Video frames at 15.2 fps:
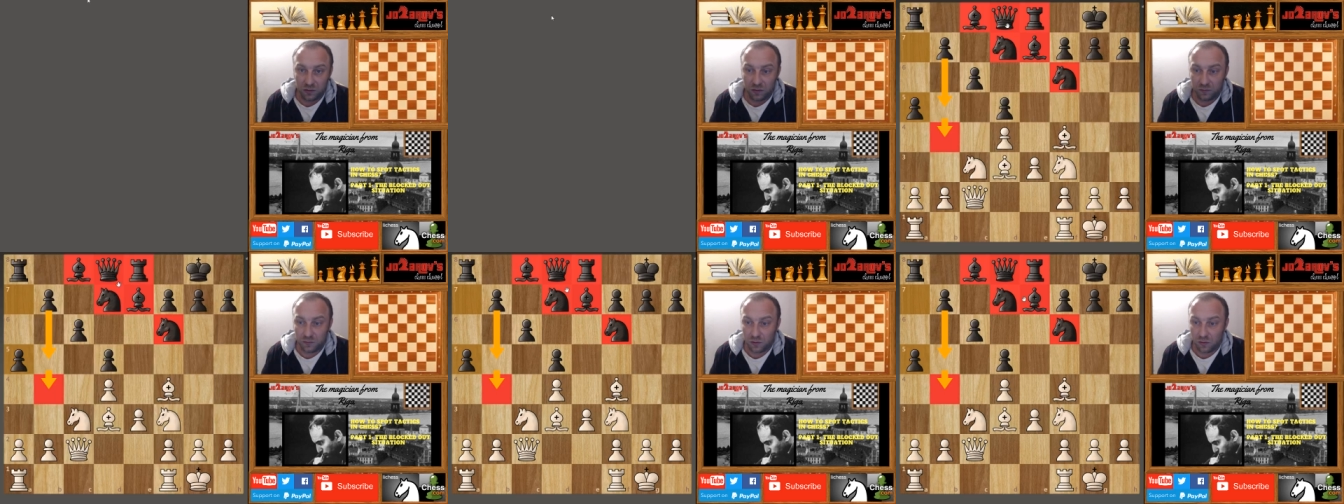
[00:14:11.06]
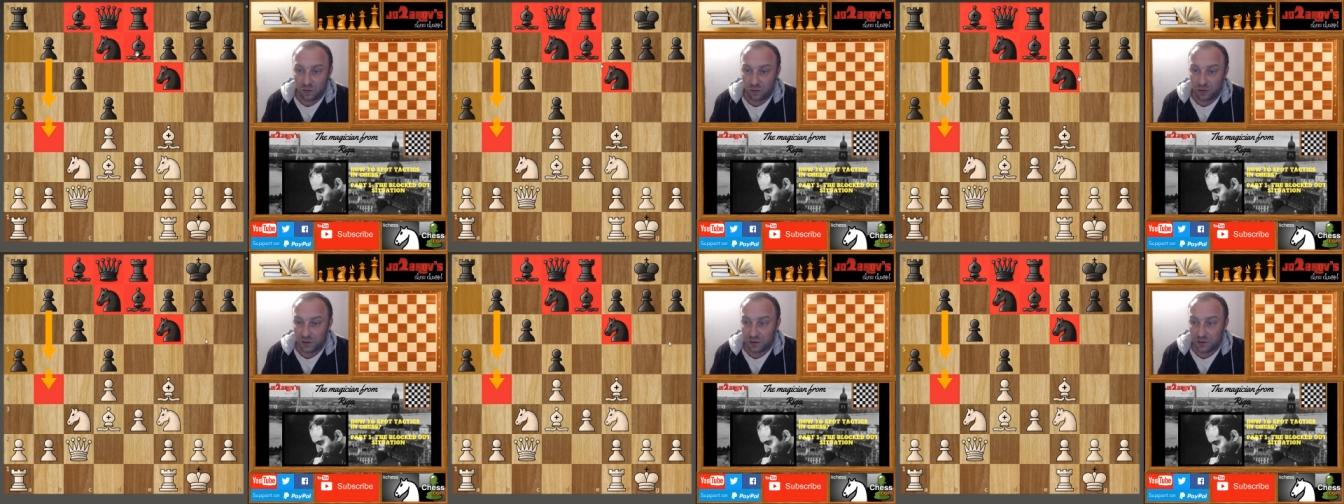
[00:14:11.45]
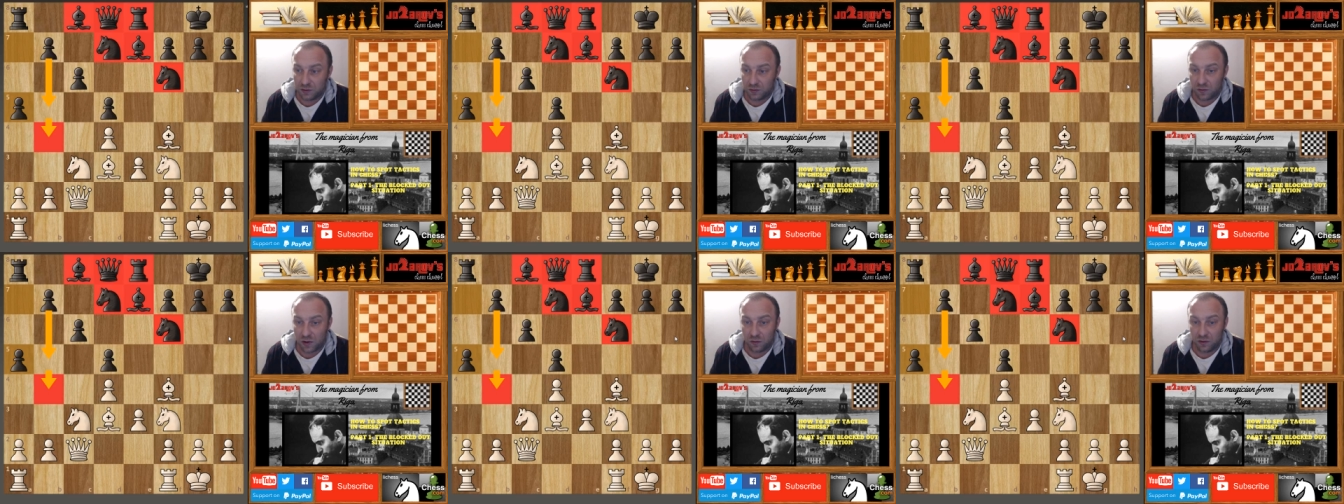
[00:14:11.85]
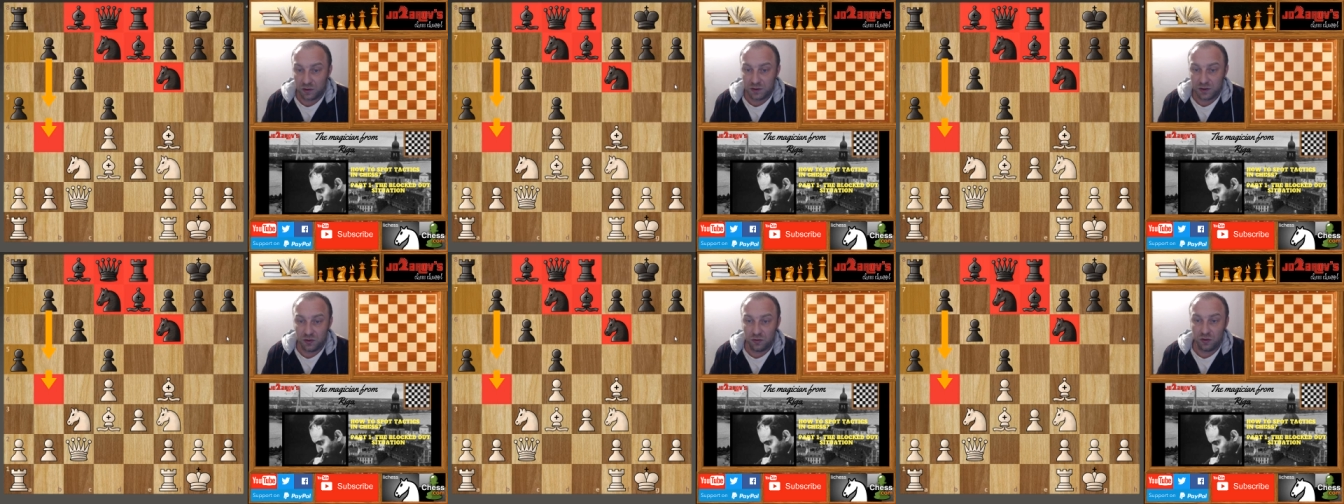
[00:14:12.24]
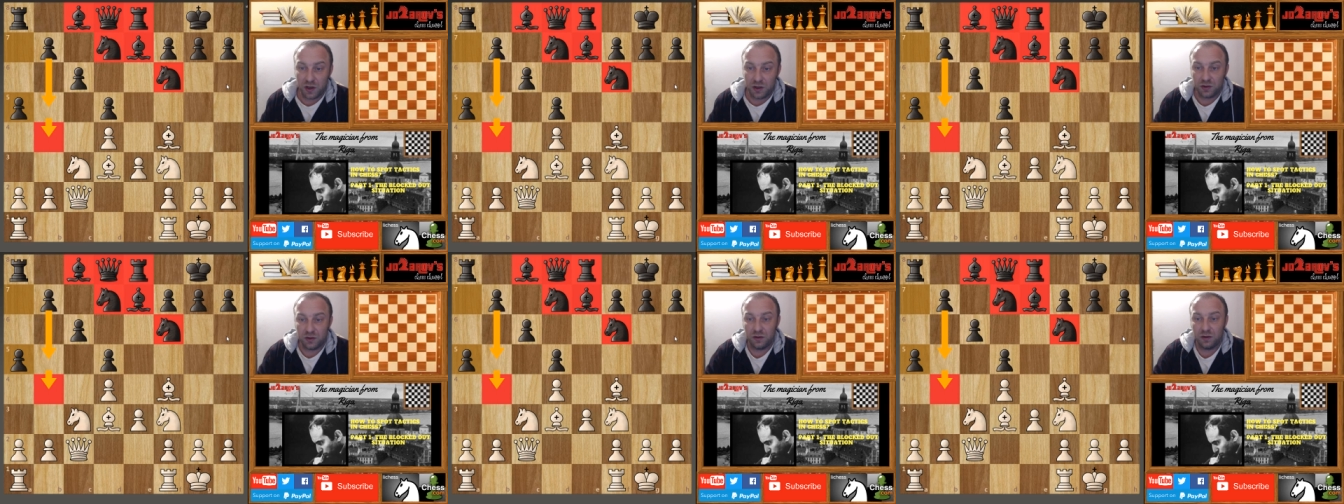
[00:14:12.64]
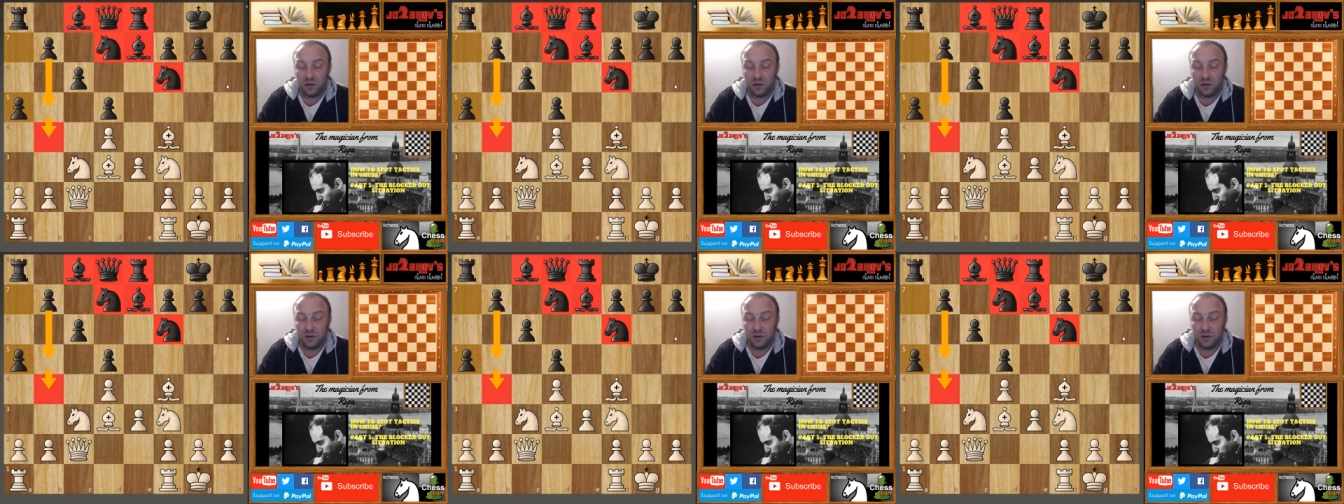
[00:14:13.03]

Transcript: or, or this crowded situation.